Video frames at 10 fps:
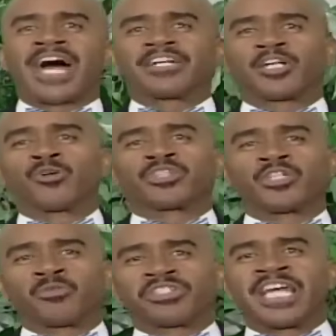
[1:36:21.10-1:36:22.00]
and not go to
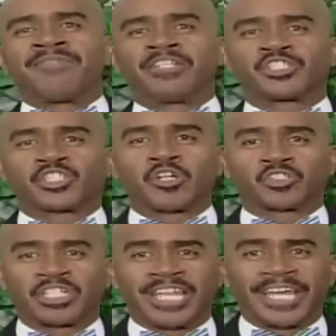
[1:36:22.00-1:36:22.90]
your devilish
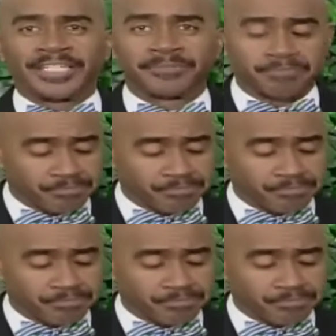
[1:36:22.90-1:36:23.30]
church today.